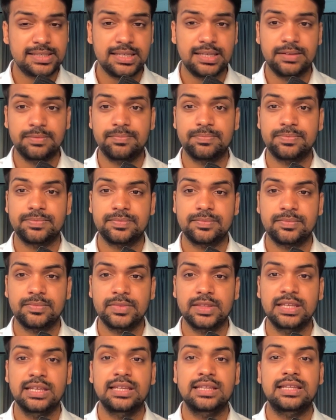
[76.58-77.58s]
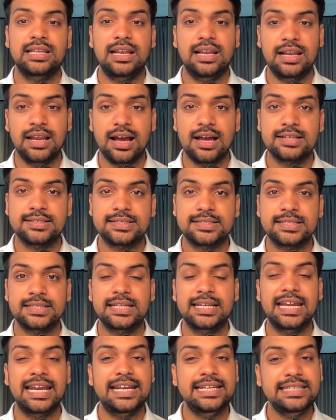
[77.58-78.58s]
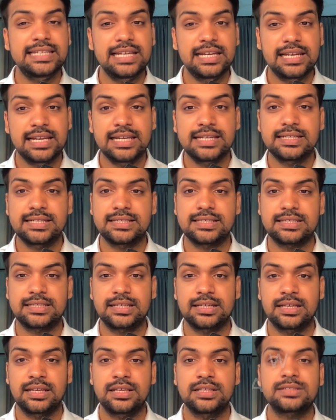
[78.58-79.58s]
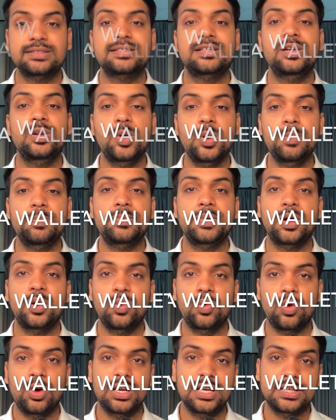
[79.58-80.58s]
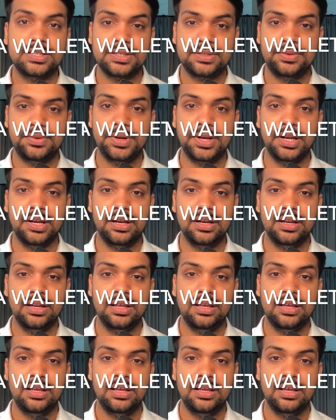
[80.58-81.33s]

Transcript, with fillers: C, the last and the latest Slope wallet drain.